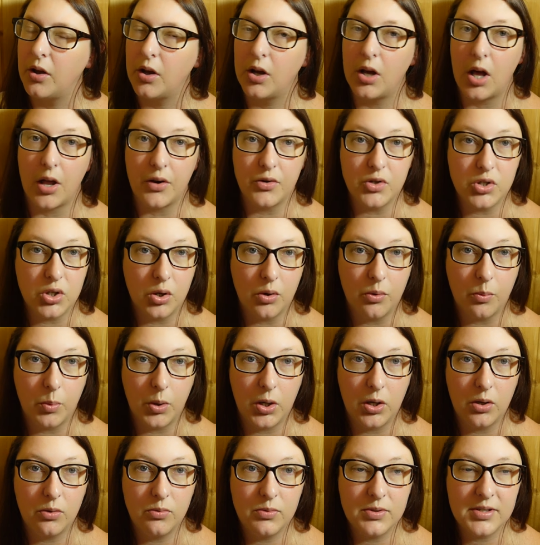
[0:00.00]
gunshot
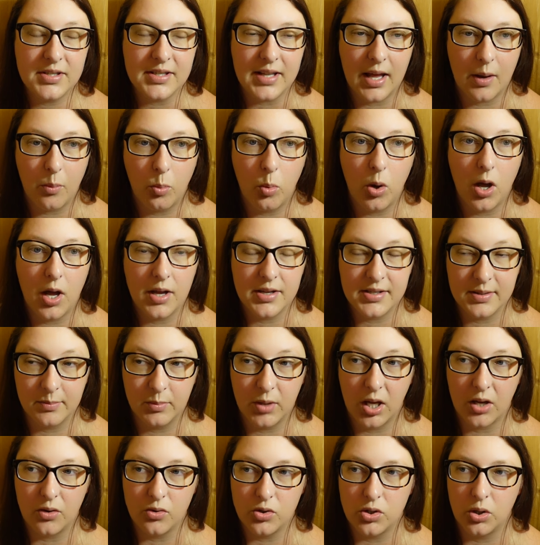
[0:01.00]
wounds. There were some
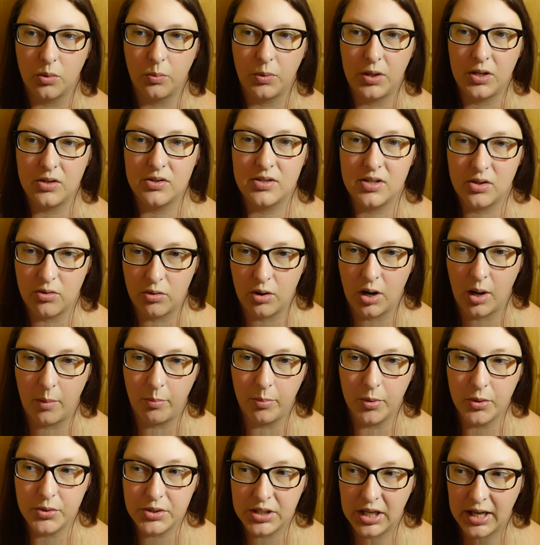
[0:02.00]
gunshot wounds through her
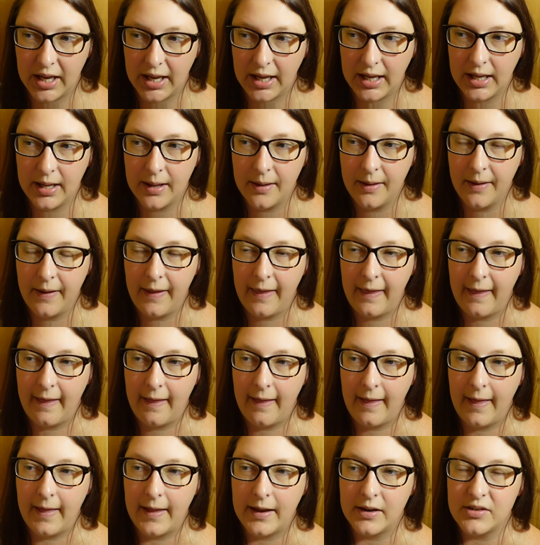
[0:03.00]
body,
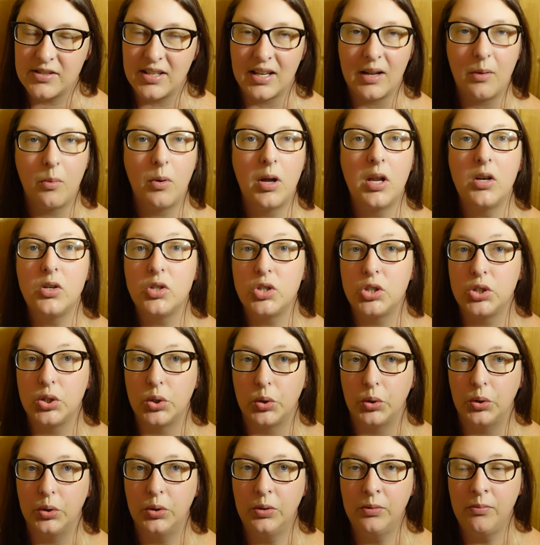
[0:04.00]
so they weren't
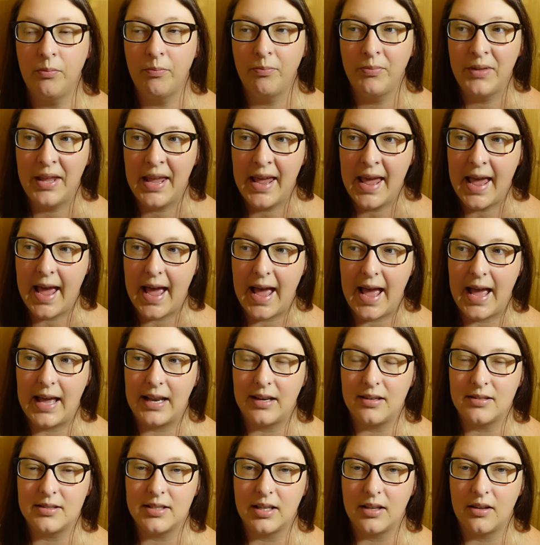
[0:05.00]
sure.
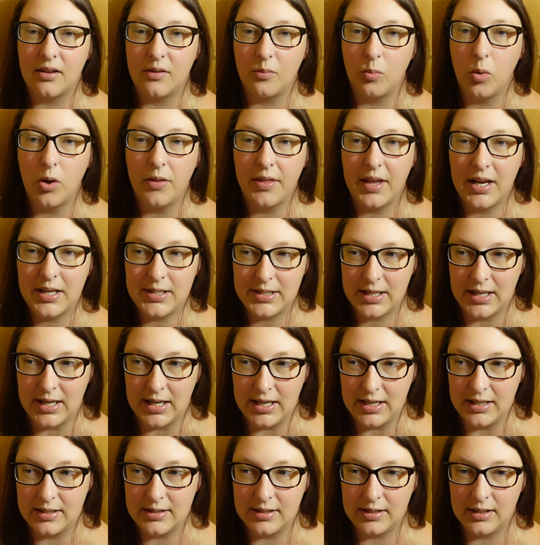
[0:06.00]
And what they
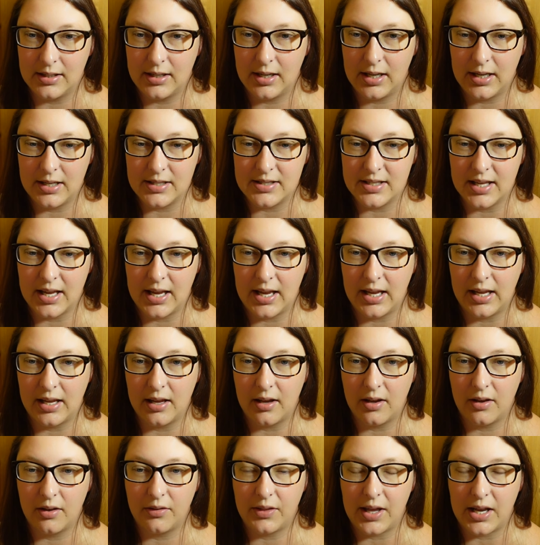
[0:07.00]
did is
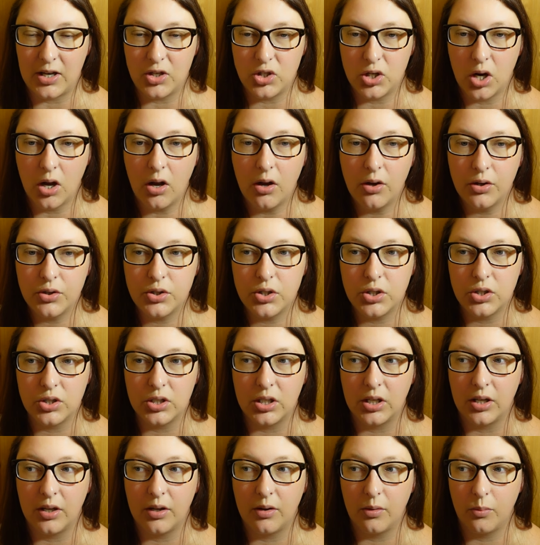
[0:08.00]
they they
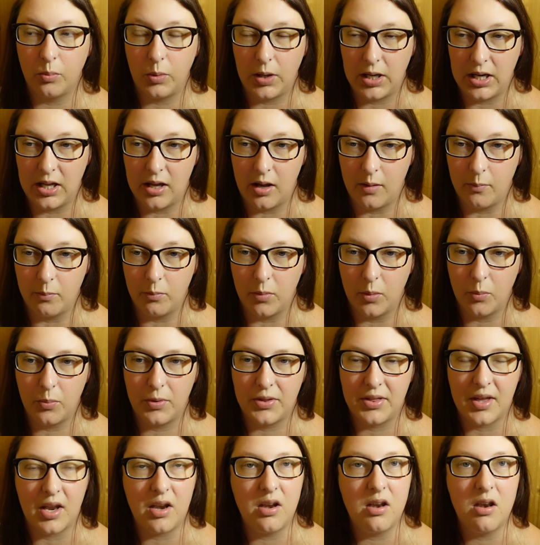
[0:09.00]
charged William
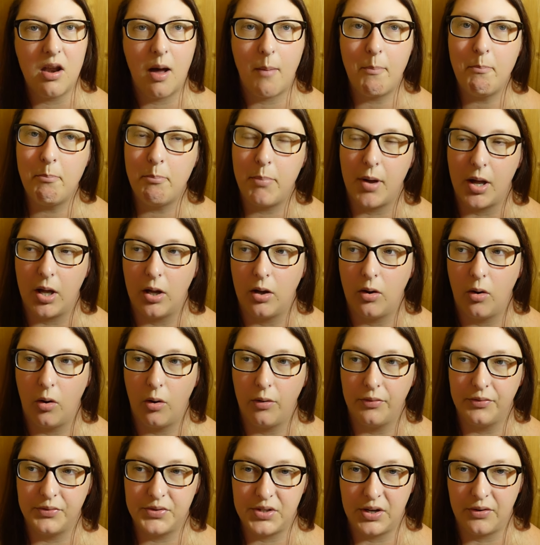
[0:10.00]
with a number
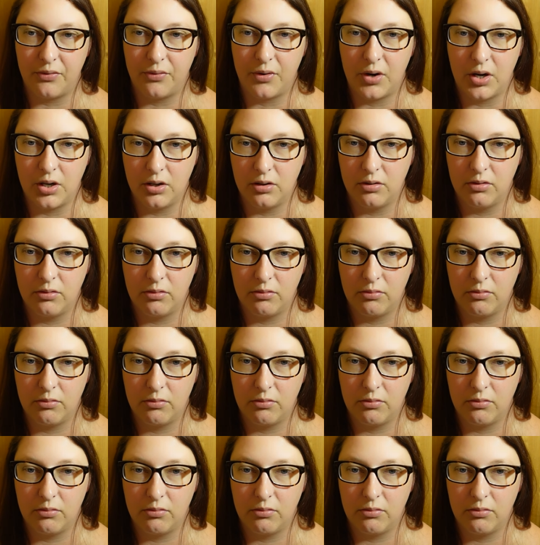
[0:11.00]
of different,